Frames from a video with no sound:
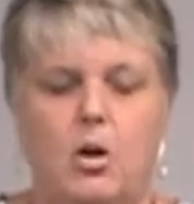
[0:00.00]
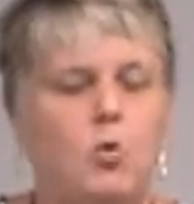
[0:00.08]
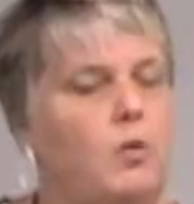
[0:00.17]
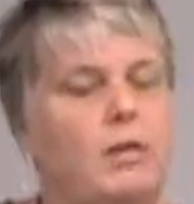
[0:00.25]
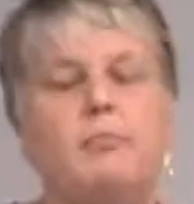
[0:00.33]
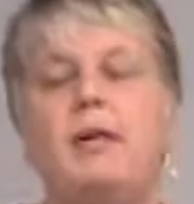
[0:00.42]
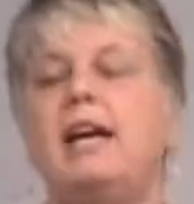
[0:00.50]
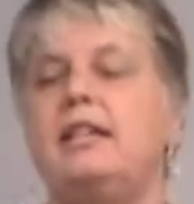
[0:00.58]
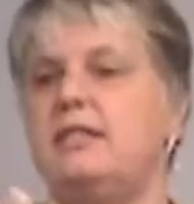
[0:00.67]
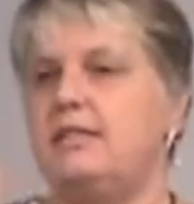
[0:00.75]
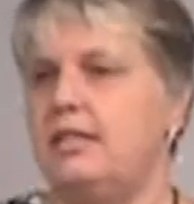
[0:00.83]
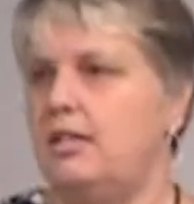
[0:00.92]
We
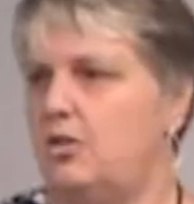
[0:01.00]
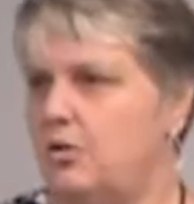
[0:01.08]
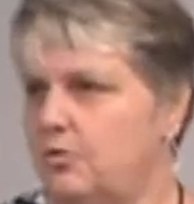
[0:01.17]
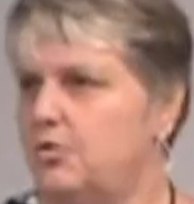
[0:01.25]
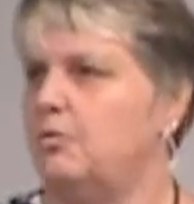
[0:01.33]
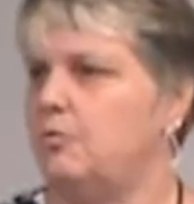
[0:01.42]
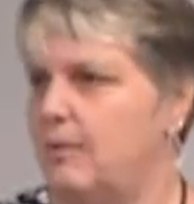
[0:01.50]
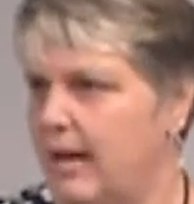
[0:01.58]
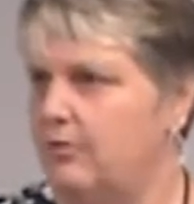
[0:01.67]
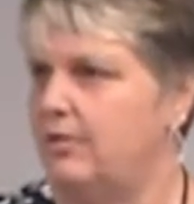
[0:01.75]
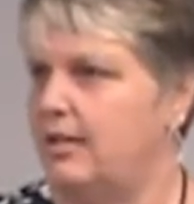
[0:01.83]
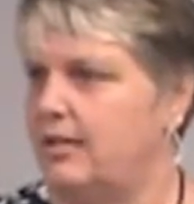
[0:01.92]
might see those
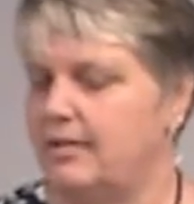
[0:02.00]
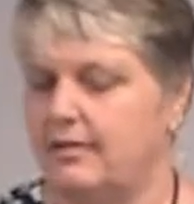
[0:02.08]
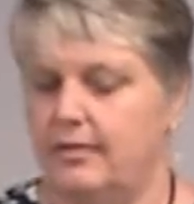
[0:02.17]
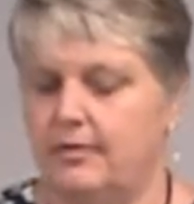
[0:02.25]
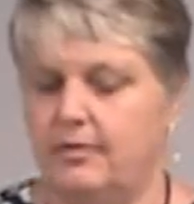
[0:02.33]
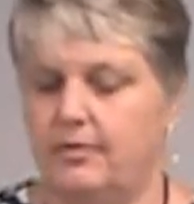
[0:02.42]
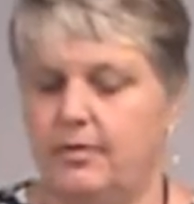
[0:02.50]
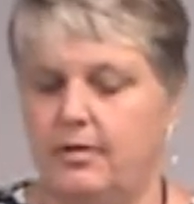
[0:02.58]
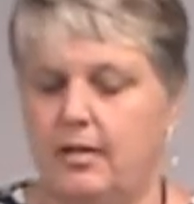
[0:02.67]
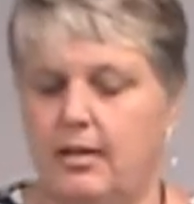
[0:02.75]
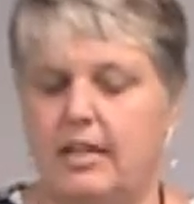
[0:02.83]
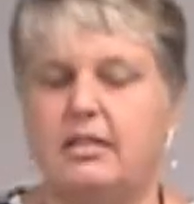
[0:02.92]
around us
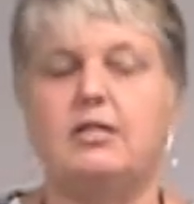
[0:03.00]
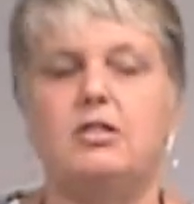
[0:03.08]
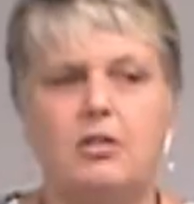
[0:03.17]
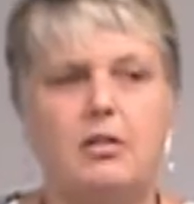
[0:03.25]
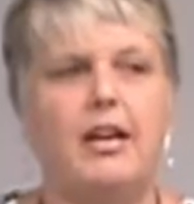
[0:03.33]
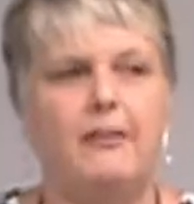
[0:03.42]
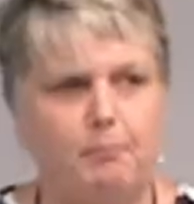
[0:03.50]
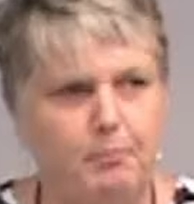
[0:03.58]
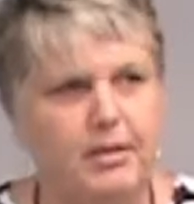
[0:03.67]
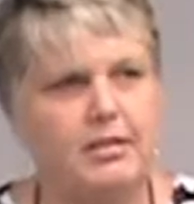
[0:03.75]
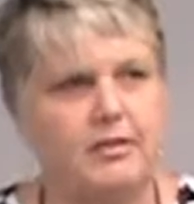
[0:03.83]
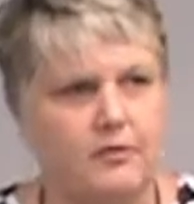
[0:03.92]
that still have
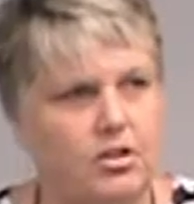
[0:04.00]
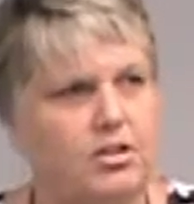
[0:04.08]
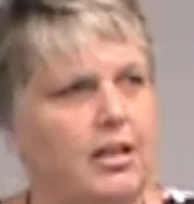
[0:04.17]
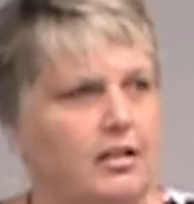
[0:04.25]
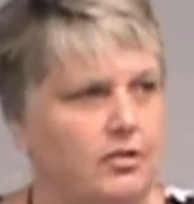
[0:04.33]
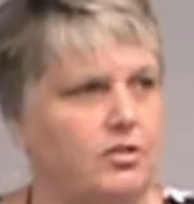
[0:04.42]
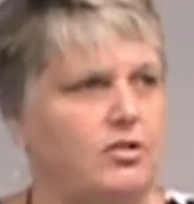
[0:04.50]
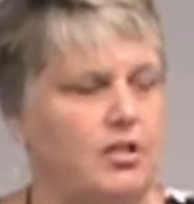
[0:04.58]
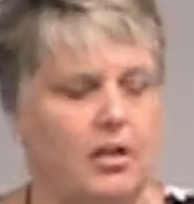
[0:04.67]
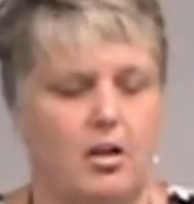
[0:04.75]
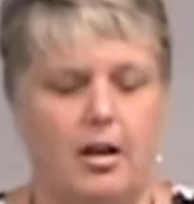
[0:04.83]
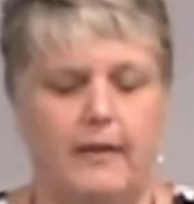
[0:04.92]
bits of shell
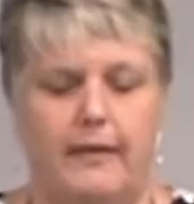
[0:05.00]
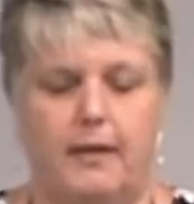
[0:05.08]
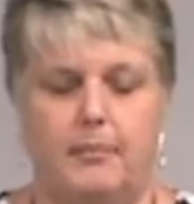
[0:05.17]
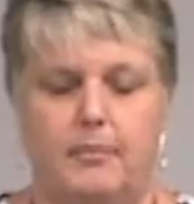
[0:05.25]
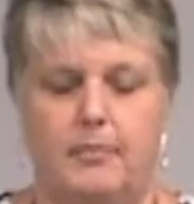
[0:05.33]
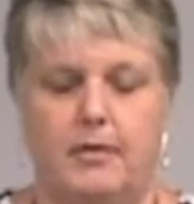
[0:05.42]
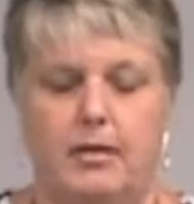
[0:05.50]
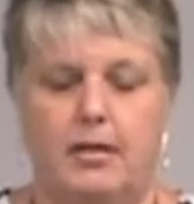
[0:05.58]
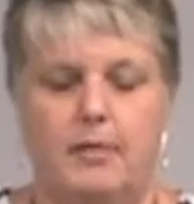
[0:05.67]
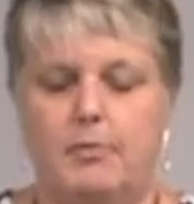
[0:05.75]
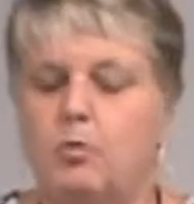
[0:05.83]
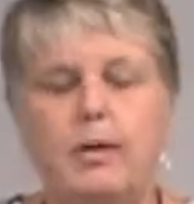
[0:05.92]
stuck on them,
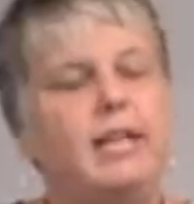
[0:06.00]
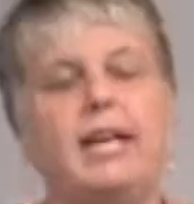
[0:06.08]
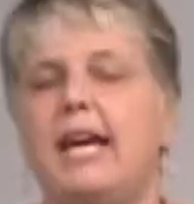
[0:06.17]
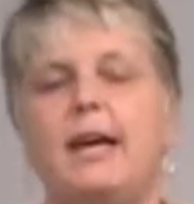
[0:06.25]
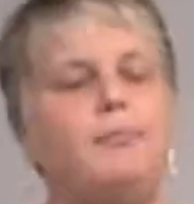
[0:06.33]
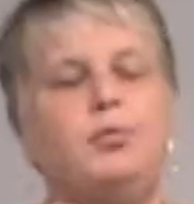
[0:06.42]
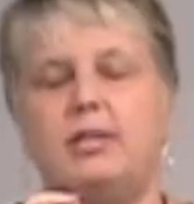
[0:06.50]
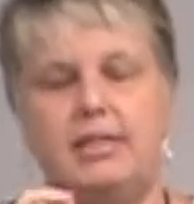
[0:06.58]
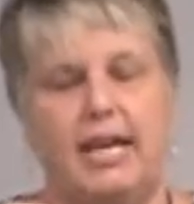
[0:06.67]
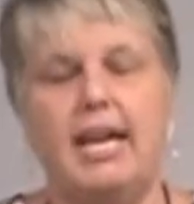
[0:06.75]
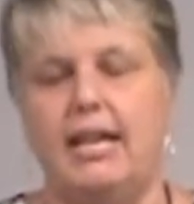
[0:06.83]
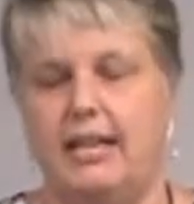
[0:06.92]
but we can't
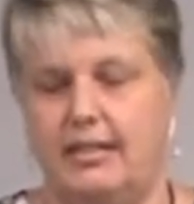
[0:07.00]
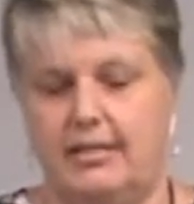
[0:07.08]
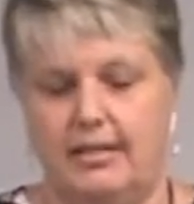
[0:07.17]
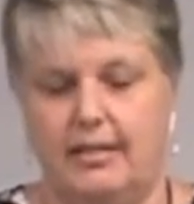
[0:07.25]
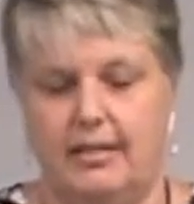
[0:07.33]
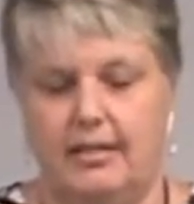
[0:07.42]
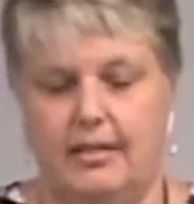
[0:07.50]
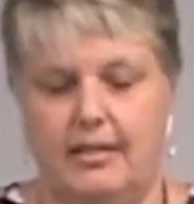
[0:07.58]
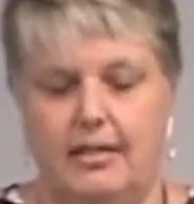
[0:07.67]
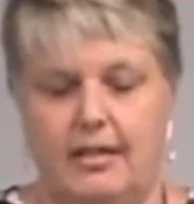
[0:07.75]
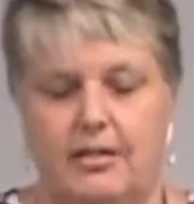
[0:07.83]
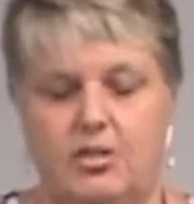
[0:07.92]
pretend
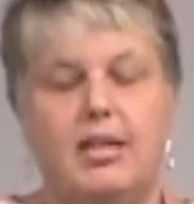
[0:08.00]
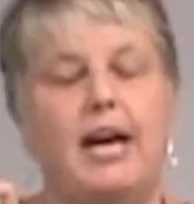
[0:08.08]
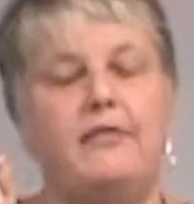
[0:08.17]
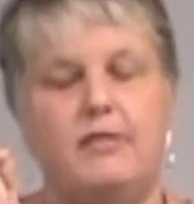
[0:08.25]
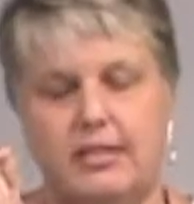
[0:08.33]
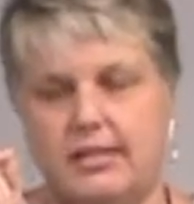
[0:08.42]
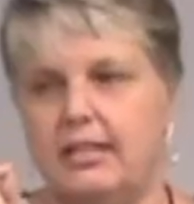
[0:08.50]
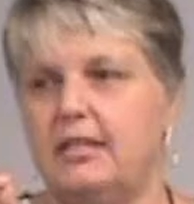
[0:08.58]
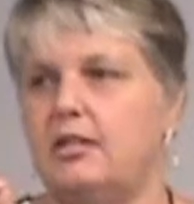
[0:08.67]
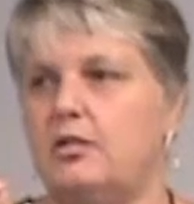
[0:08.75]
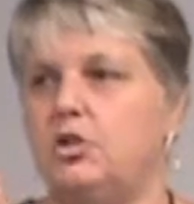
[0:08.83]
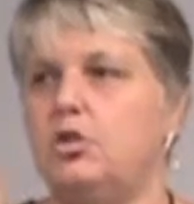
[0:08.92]
to have the
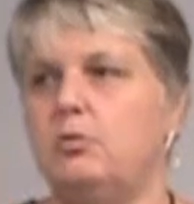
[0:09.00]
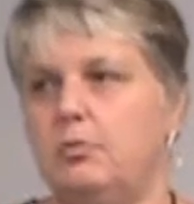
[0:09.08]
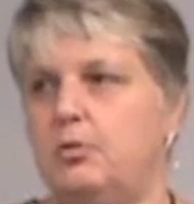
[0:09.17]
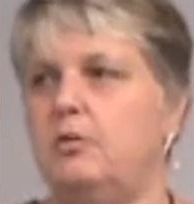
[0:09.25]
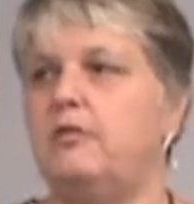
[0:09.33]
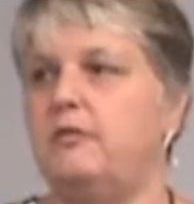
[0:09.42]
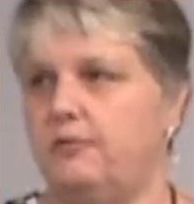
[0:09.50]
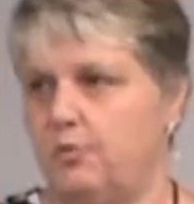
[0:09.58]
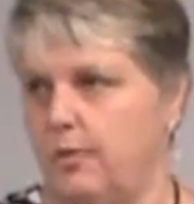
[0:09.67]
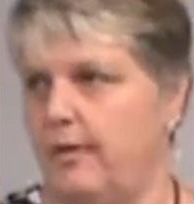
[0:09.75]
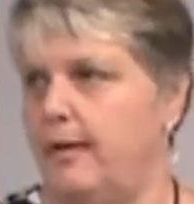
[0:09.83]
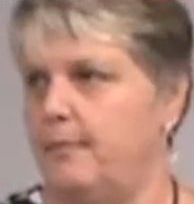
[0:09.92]
skill to remove it
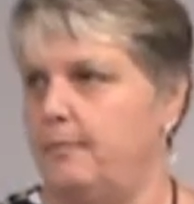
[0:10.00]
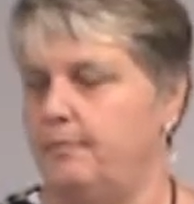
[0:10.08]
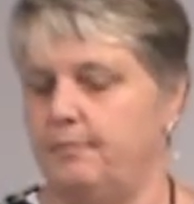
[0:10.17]
for them.